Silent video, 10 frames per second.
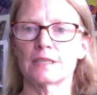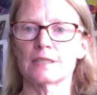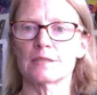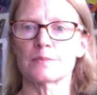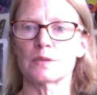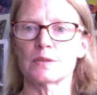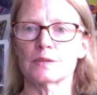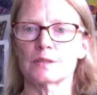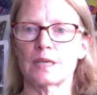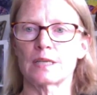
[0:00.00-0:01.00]
It's spot
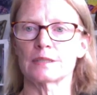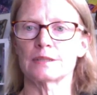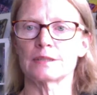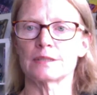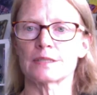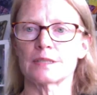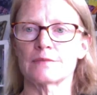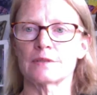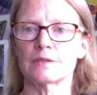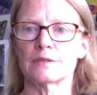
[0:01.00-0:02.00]
on, Kate. I did
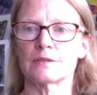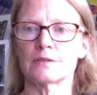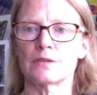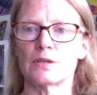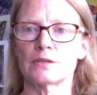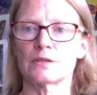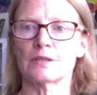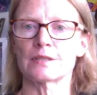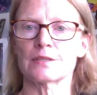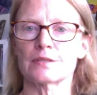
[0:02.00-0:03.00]
discover no
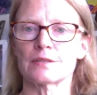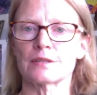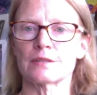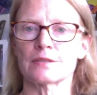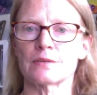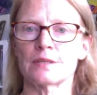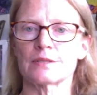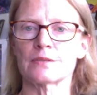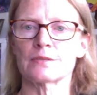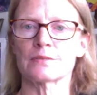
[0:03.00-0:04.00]
core exercise quite
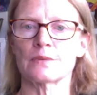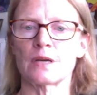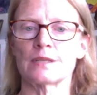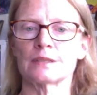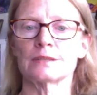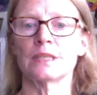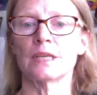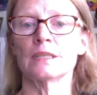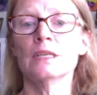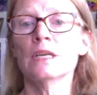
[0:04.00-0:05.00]
as good as riding.
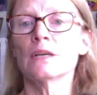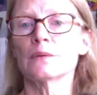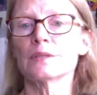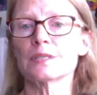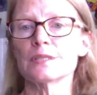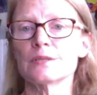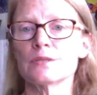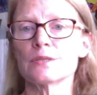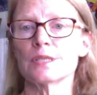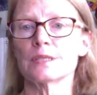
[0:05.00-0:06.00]
Yeah, well, it's
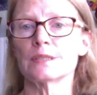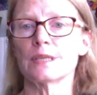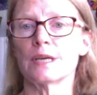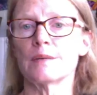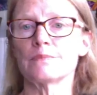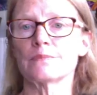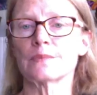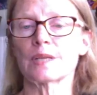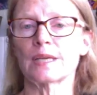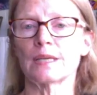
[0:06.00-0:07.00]
interesting,
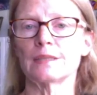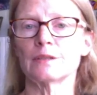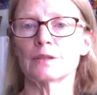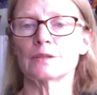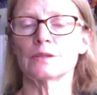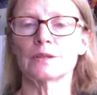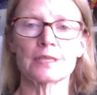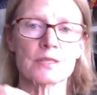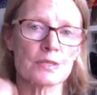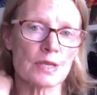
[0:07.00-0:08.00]
Kelly. No core
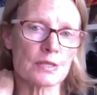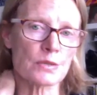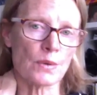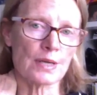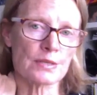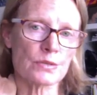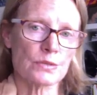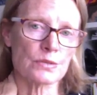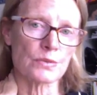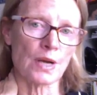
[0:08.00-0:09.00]
exercise quite as
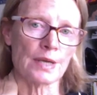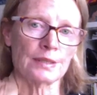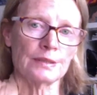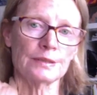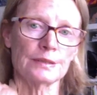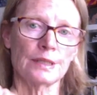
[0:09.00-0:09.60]
good as riding.